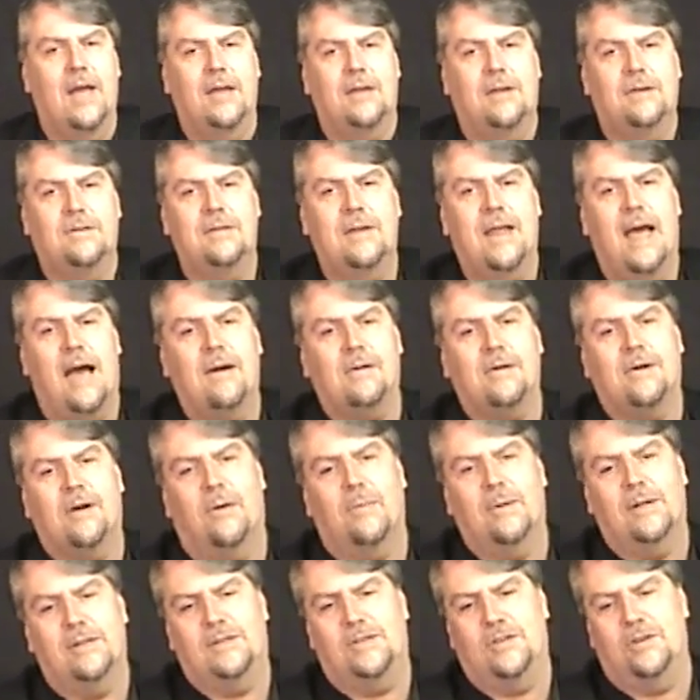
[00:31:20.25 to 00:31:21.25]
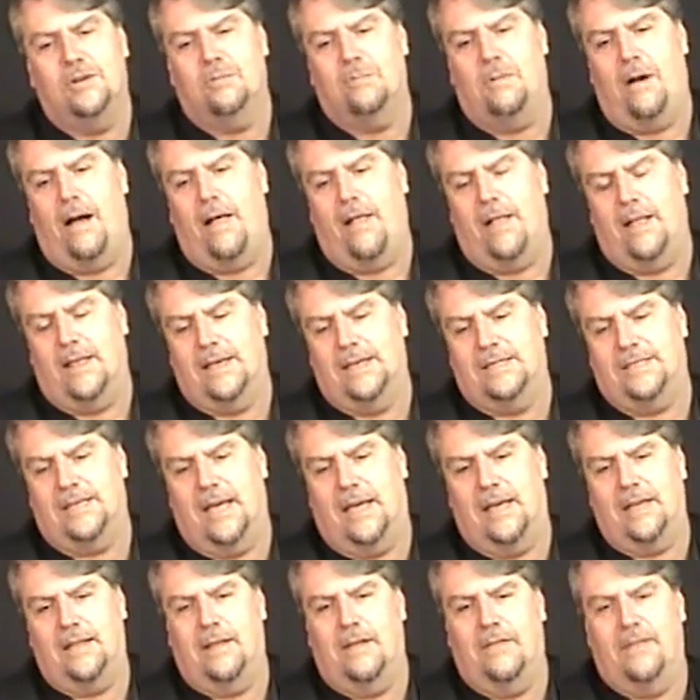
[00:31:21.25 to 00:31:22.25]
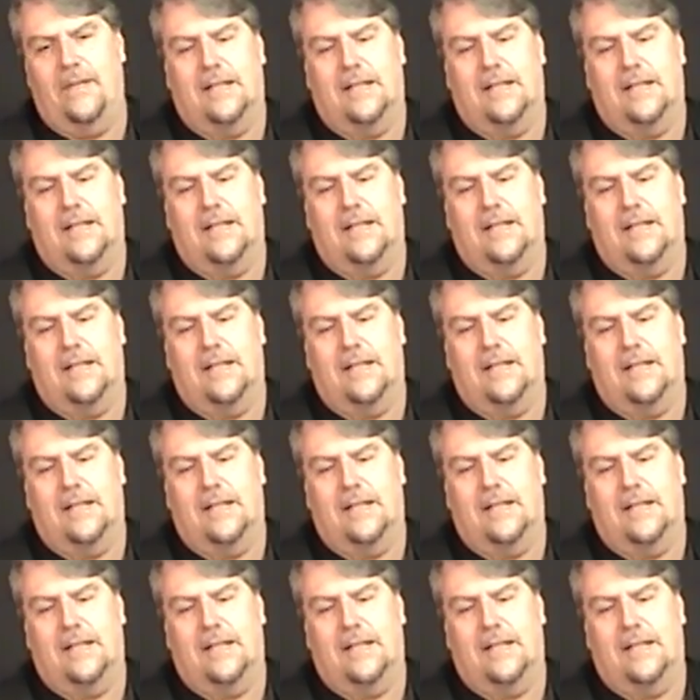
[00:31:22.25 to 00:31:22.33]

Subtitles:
You now go into your wallet. You say, you know,